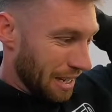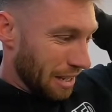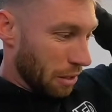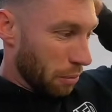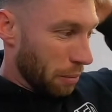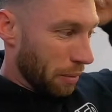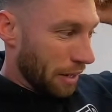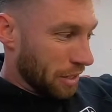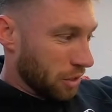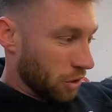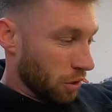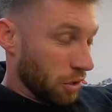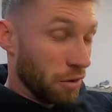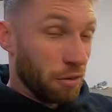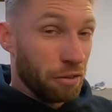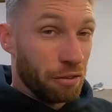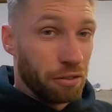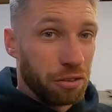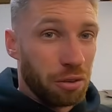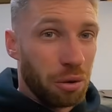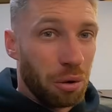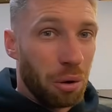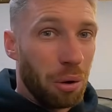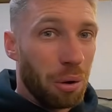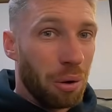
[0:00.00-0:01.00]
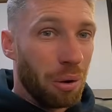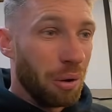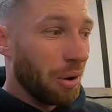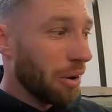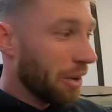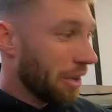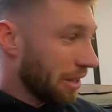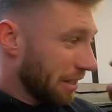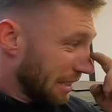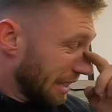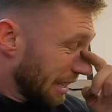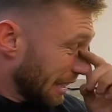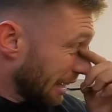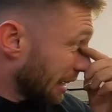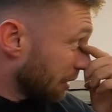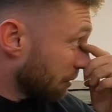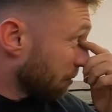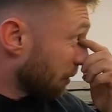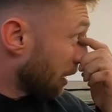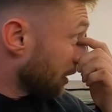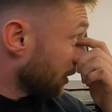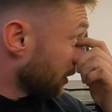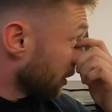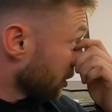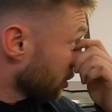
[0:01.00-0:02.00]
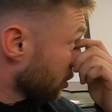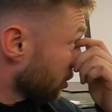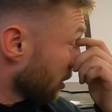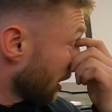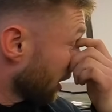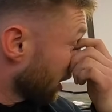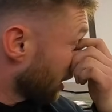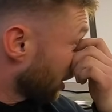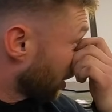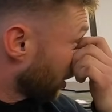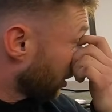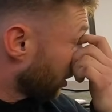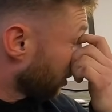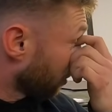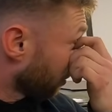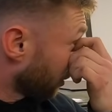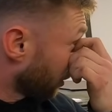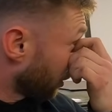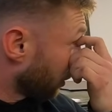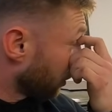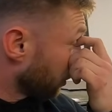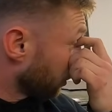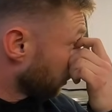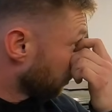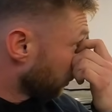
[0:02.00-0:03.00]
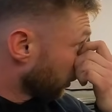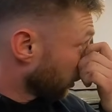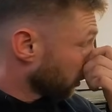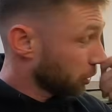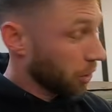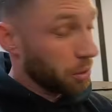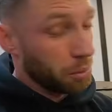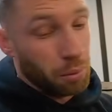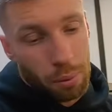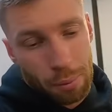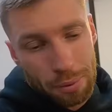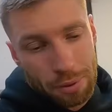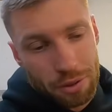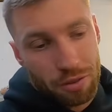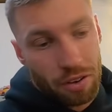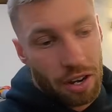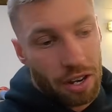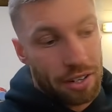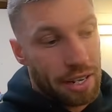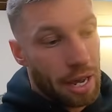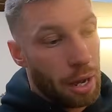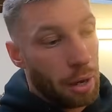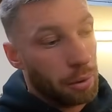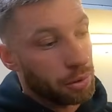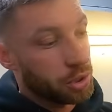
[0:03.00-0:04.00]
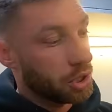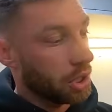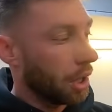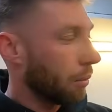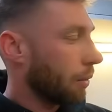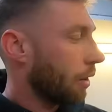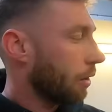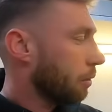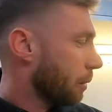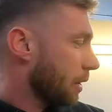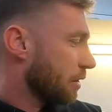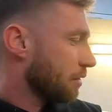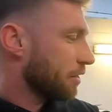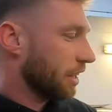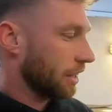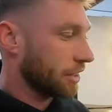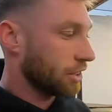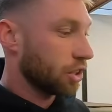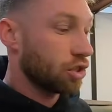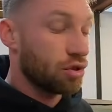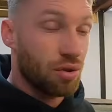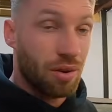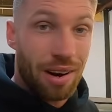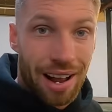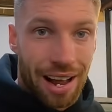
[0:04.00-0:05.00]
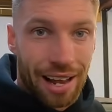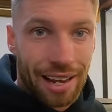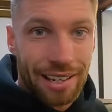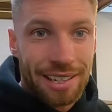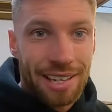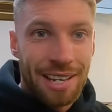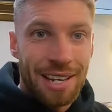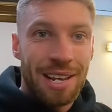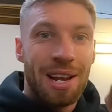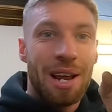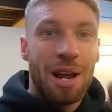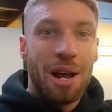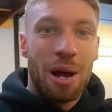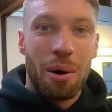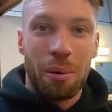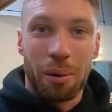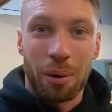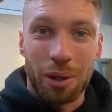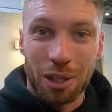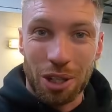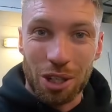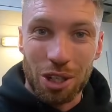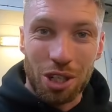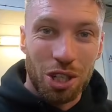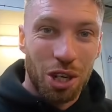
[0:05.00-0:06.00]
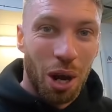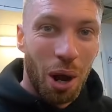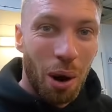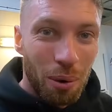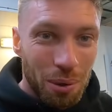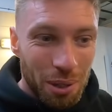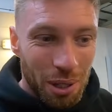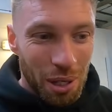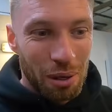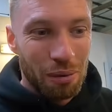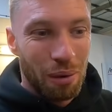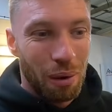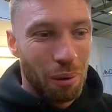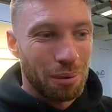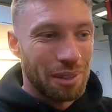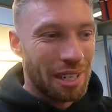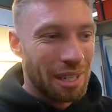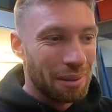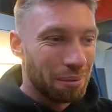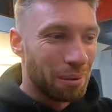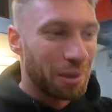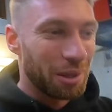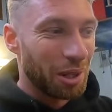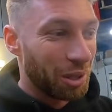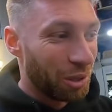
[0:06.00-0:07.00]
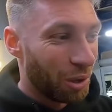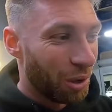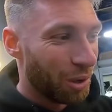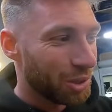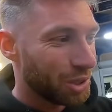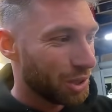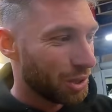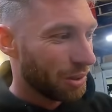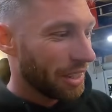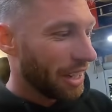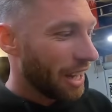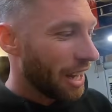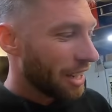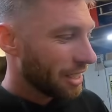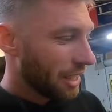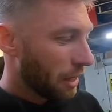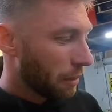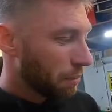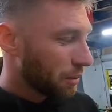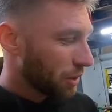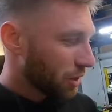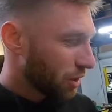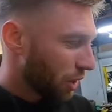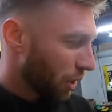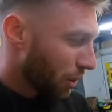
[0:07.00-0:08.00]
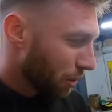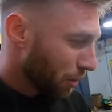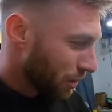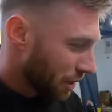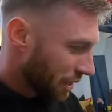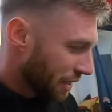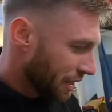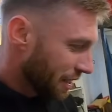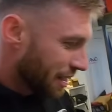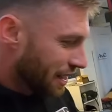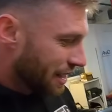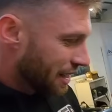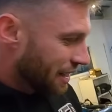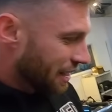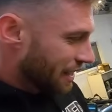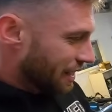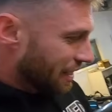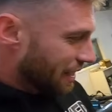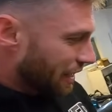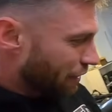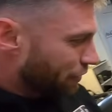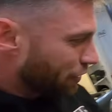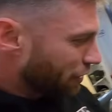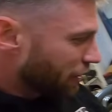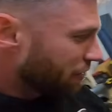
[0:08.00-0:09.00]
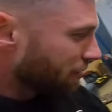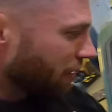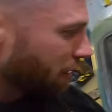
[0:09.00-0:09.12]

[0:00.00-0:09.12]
that when it's on the floor, it might not drain through, but there's only one way to find out. So while we're waiting for that to dry, we're going to show you what we did with the clutch. So in the last episode, if you